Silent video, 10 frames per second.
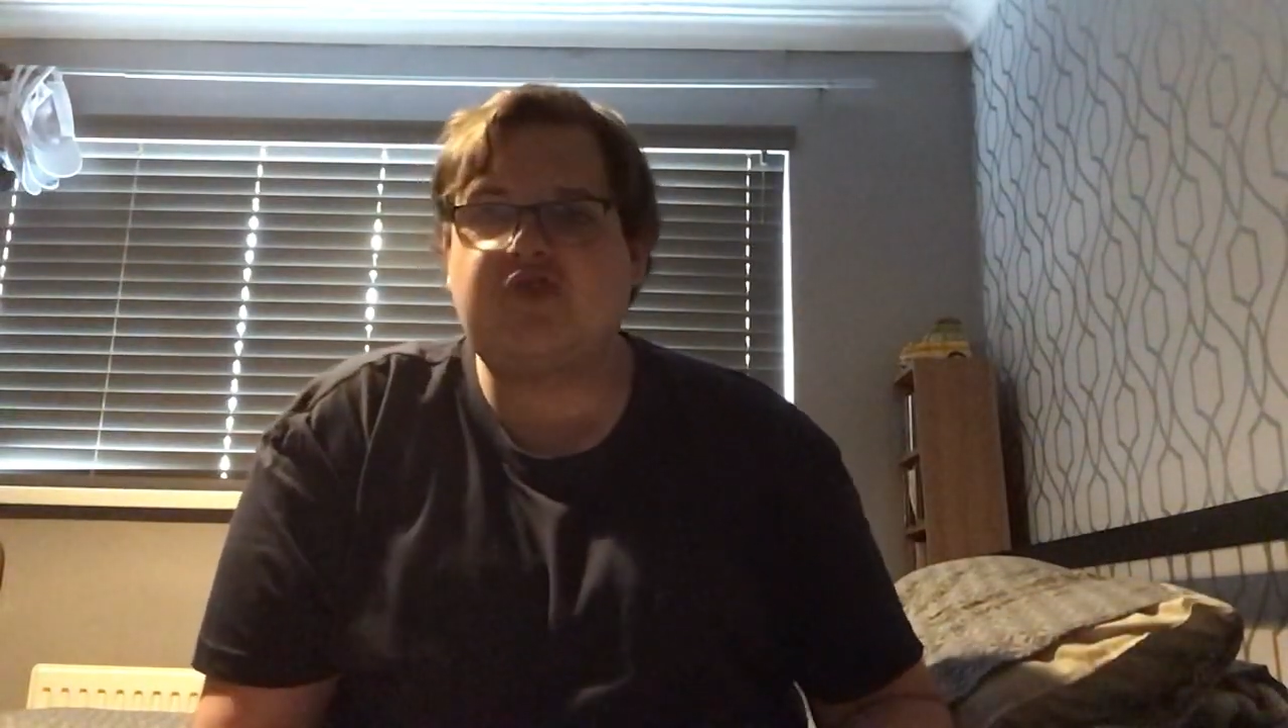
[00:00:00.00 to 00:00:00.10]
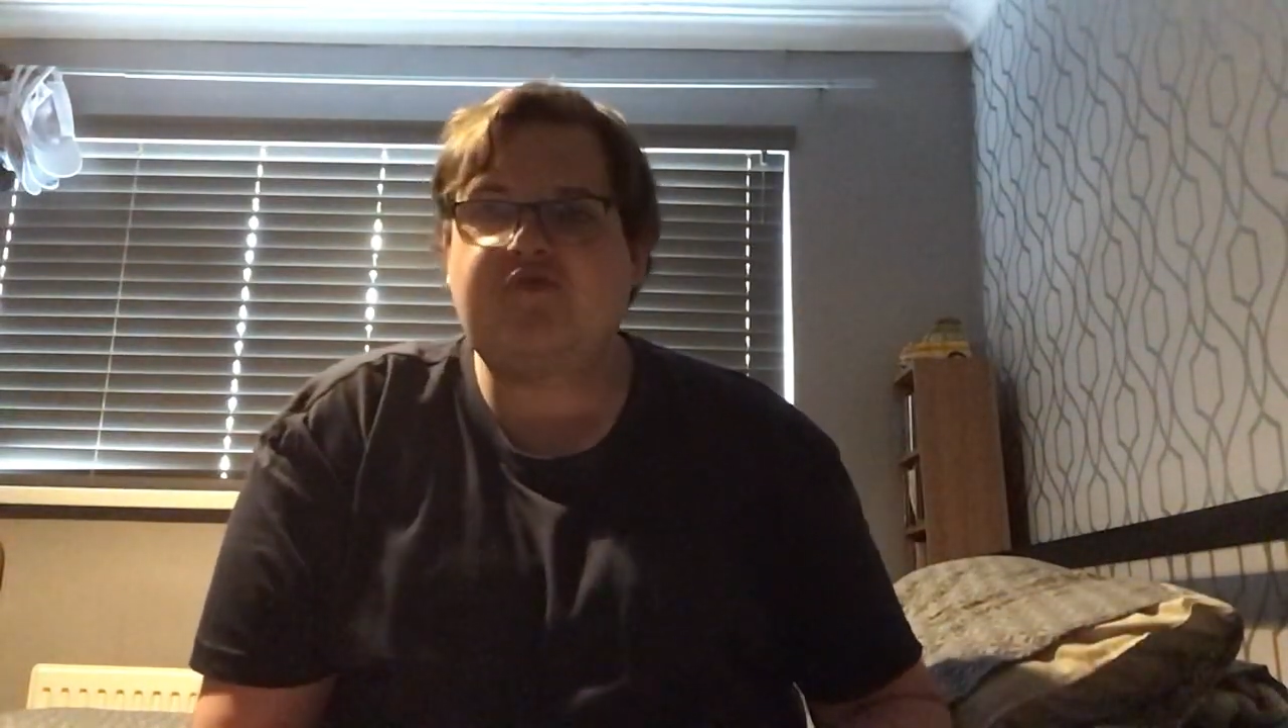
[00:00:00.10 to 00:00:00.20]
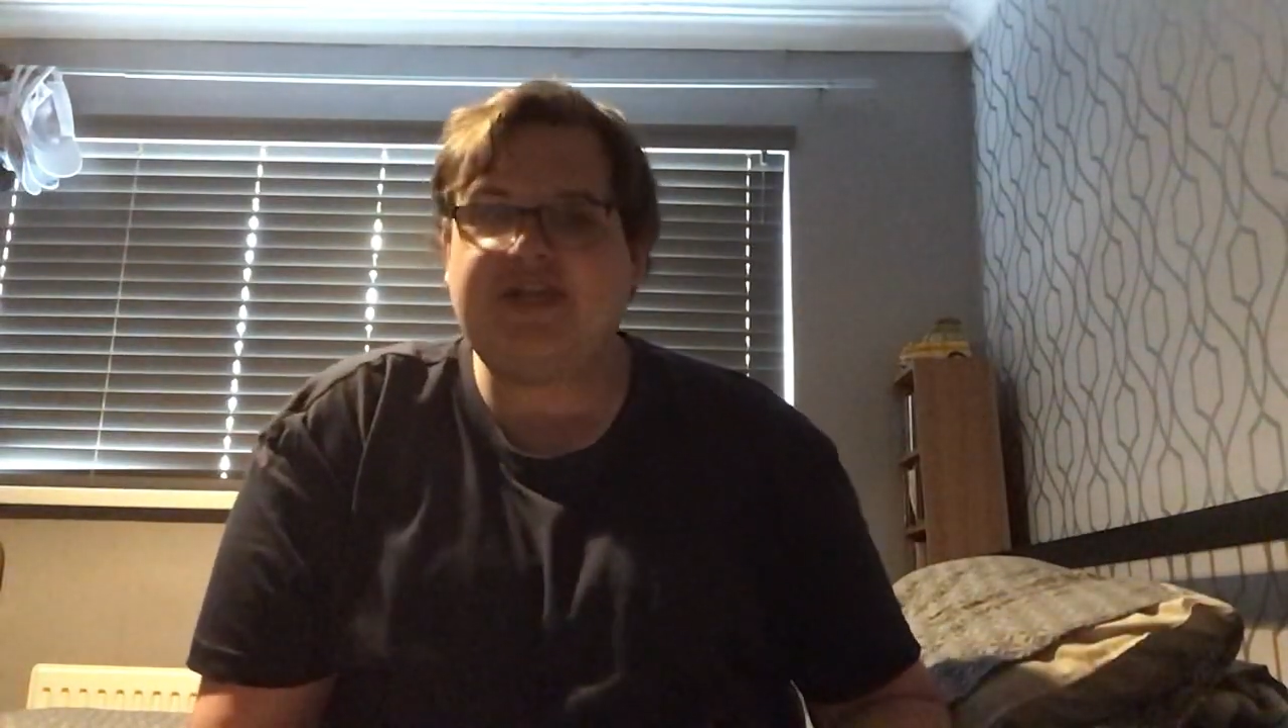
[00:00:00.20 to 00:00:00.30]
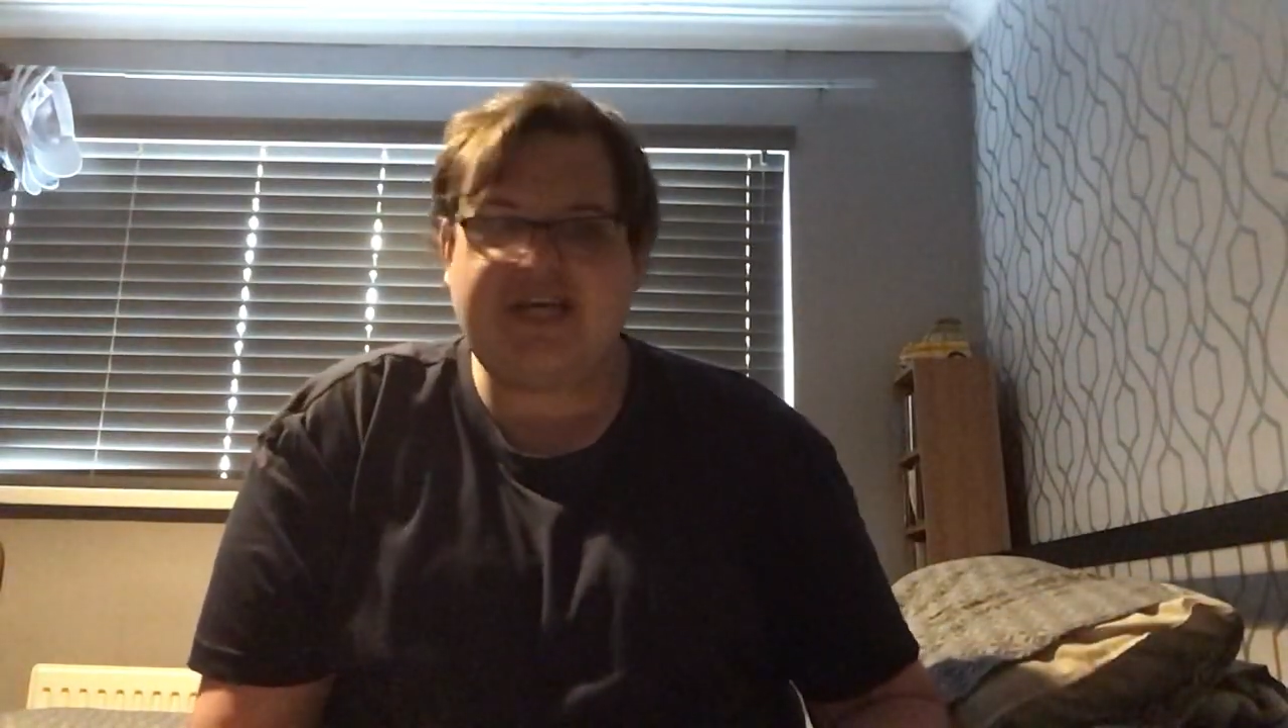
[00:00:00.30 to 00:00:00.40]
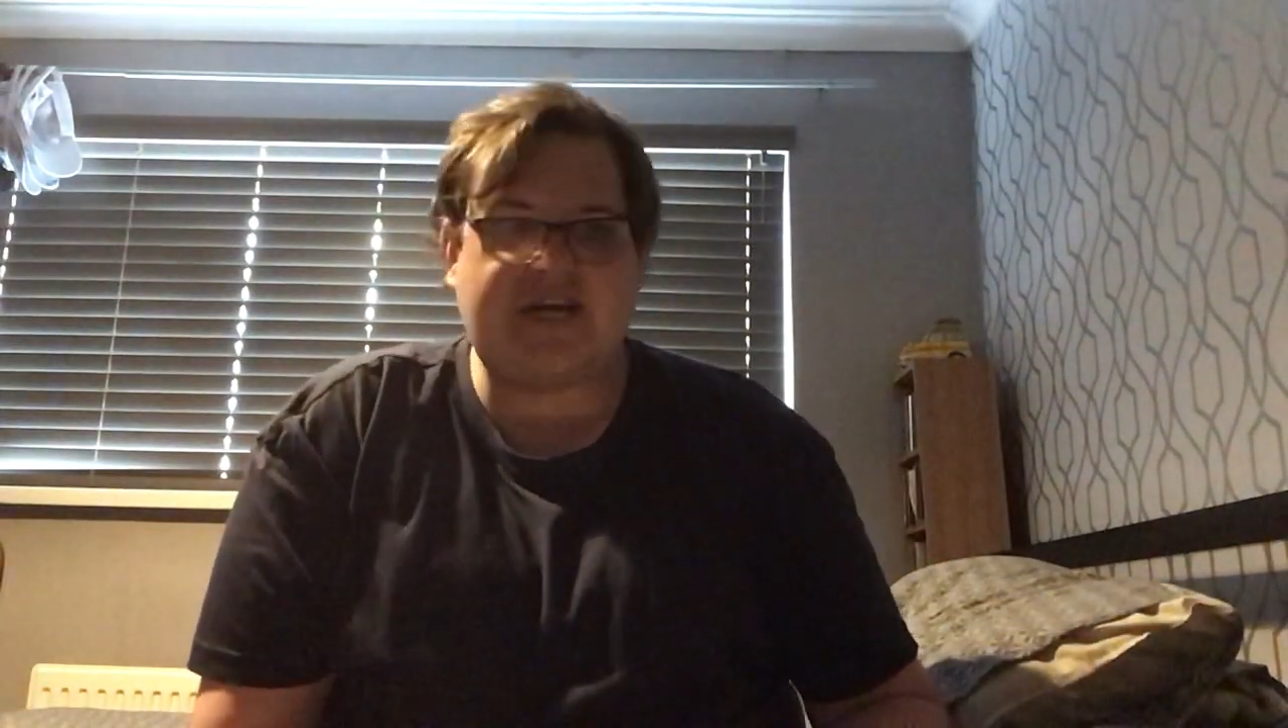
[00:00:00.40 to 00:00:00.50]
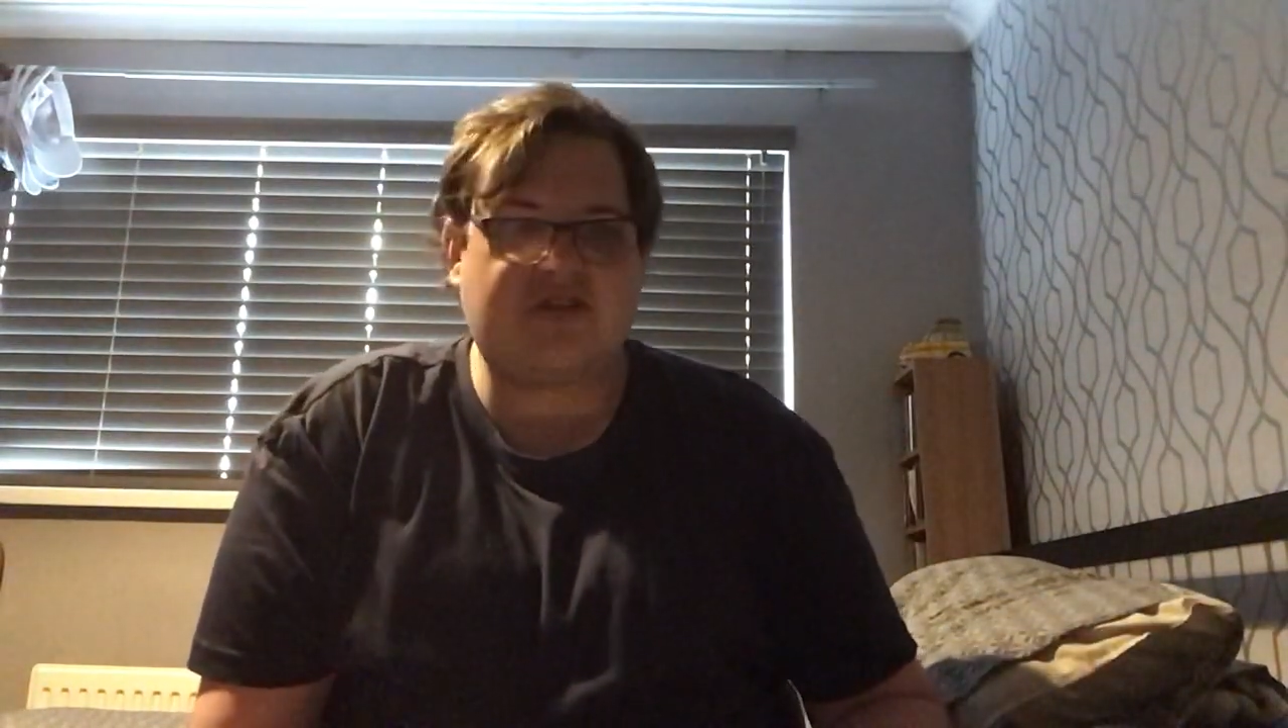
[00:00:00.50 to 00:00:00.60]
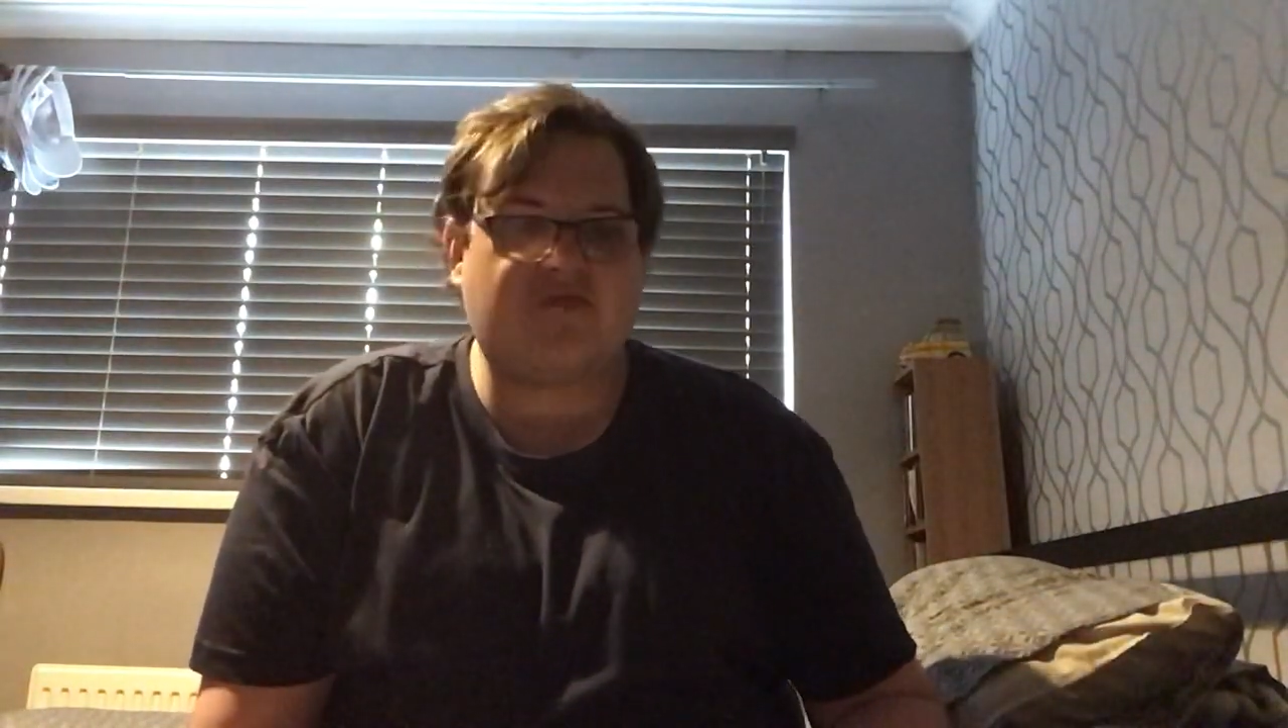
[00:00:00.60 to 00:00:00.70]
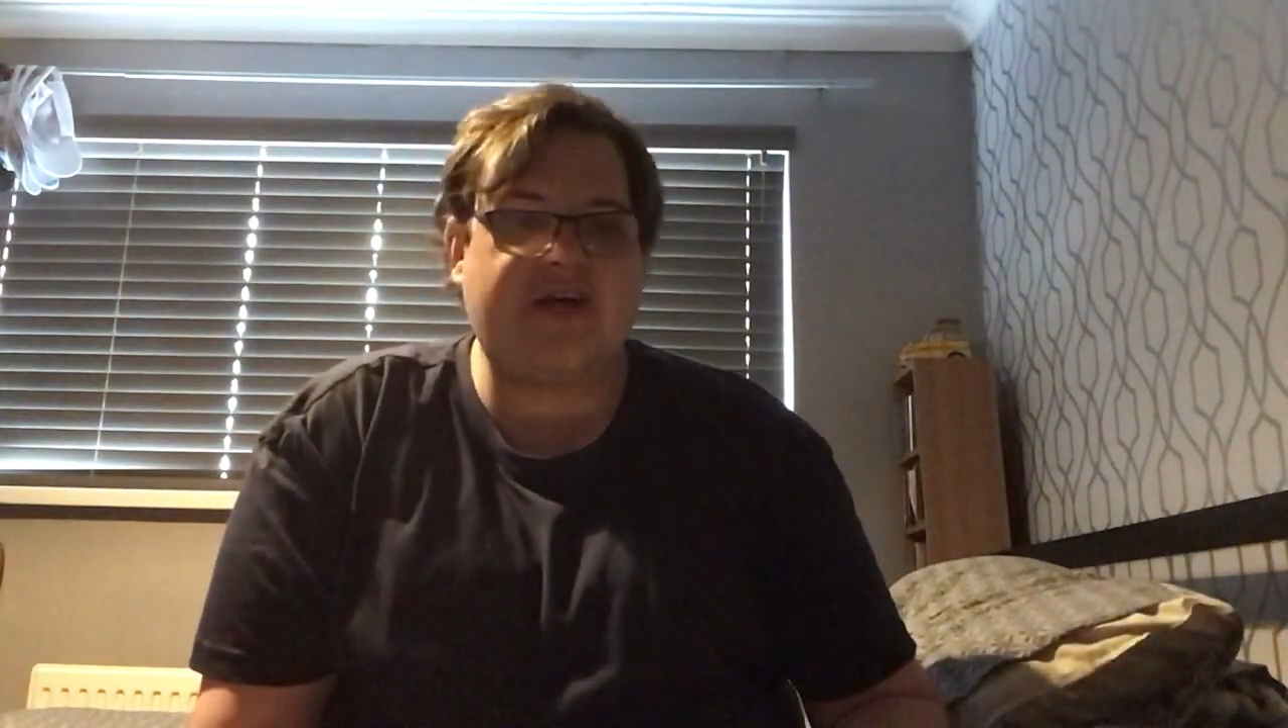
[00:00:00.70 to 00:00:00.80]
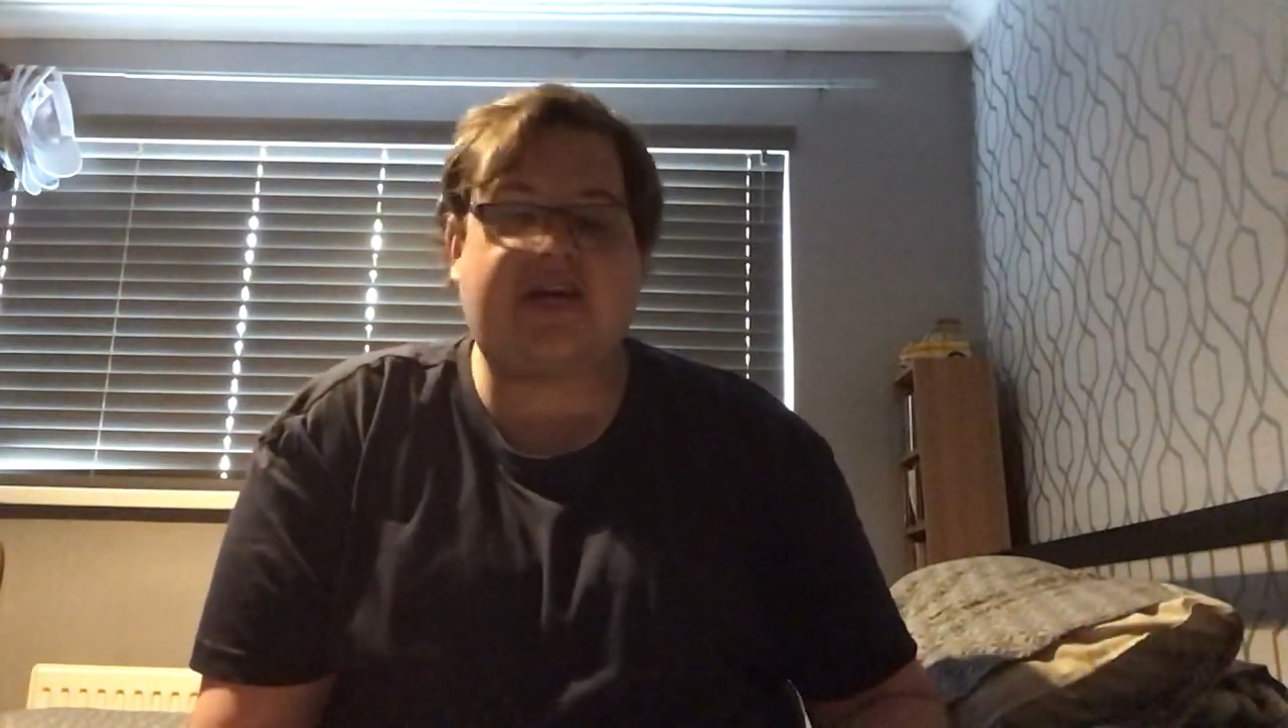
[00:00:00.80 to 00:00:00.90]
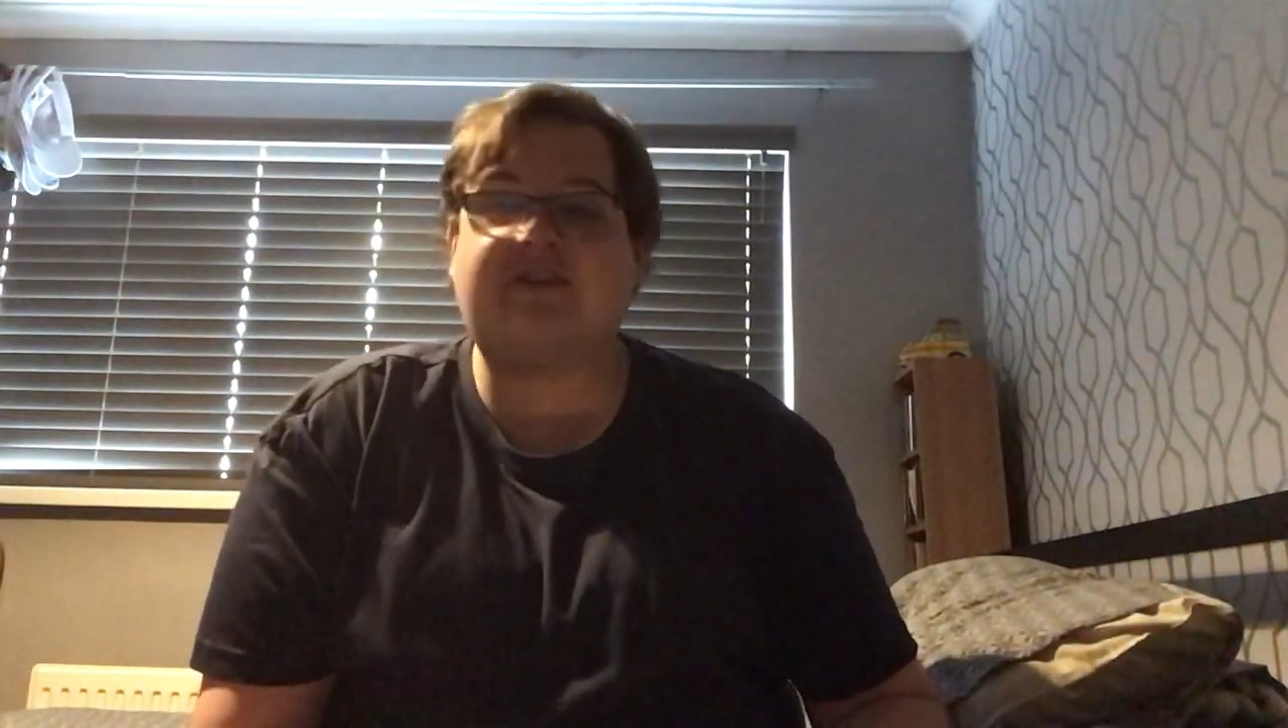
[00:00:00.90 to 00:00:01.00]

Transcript: a really underrated